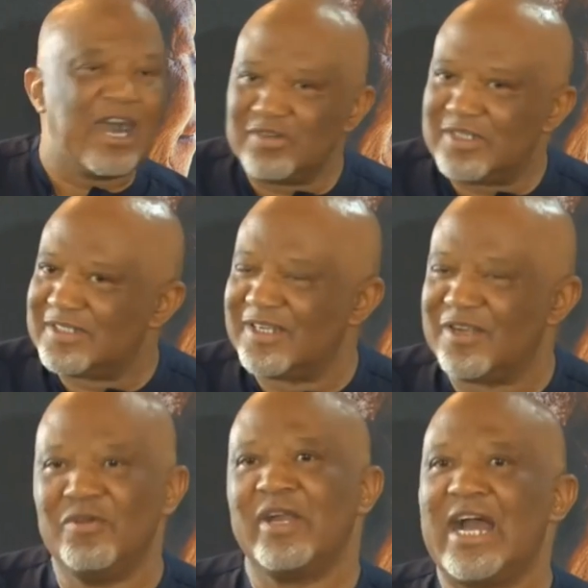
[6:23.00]
out,
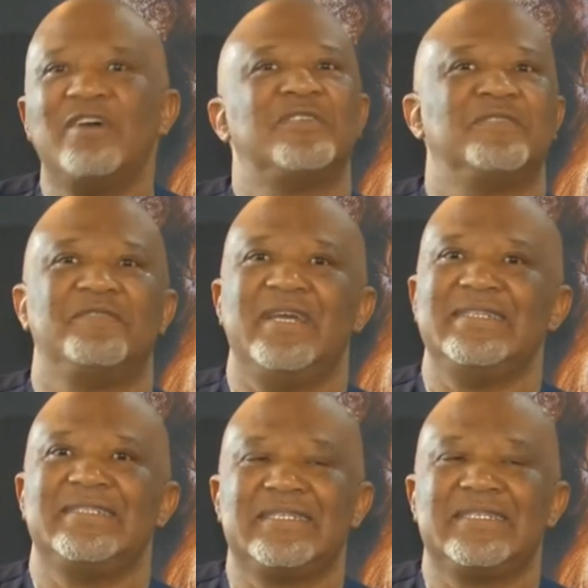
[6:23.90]
going out of
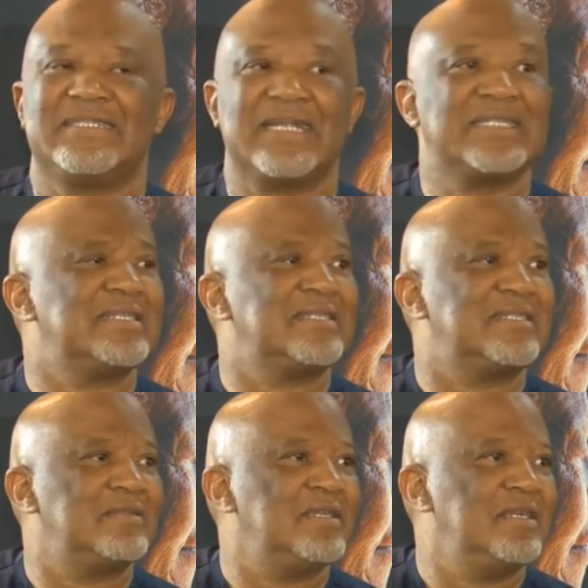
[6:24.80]
A N C structures,